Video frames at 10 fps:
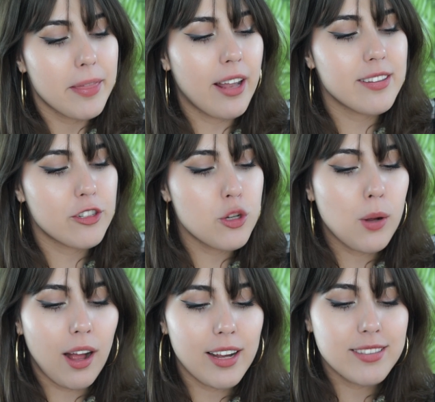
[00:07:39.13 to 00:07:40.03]
But that is it, you
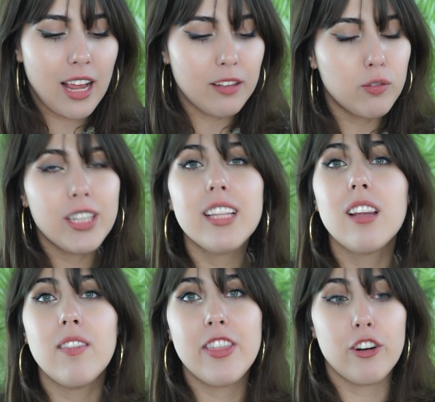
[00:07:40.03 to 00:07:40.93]
guys. I really
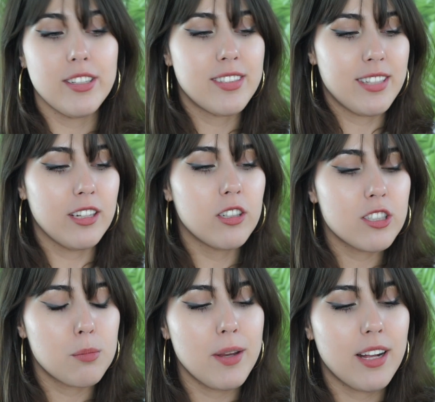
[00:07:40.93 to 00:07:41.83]
love it they're in
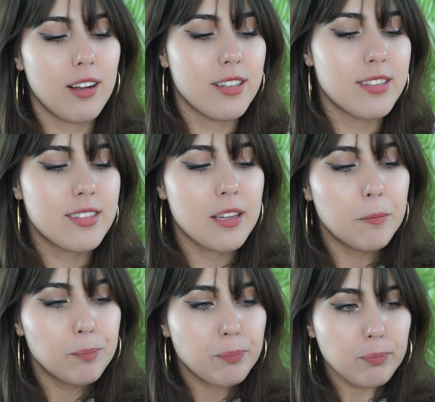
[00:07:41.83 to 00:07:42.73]
singles, because
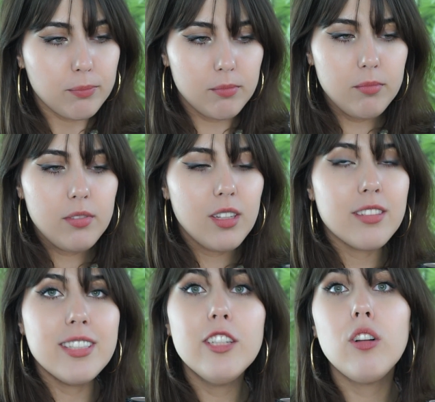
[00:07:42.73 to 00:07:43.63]

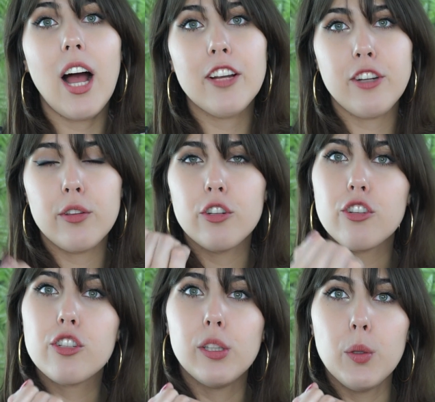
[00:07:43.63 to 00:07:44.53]
single eyeshadows are
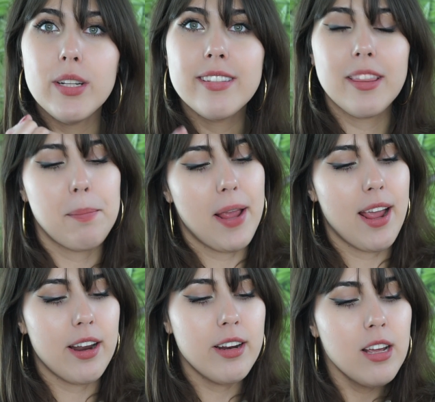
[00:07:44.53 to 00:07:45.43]
just glued into the
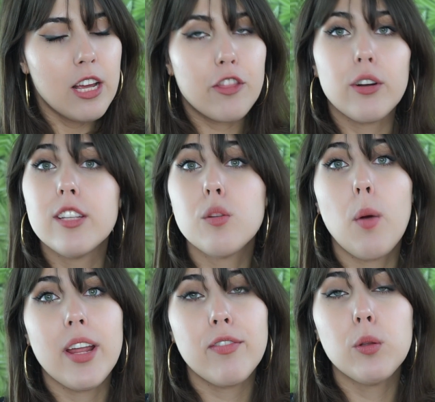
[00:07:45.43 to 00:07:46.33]
pan. There is a
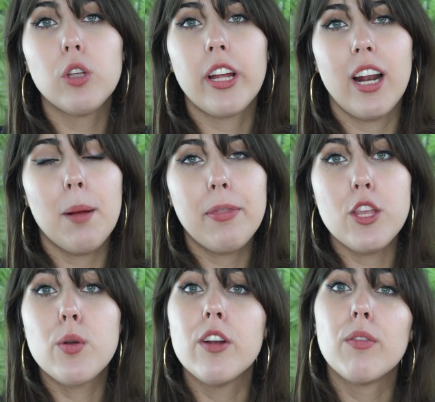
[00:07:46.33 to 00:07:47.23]
way, if you look it up, that
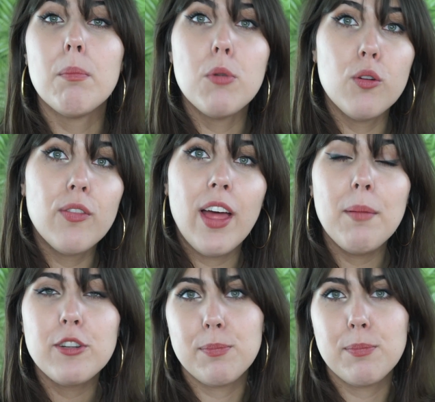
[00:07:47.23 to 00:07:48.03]
you can remove them.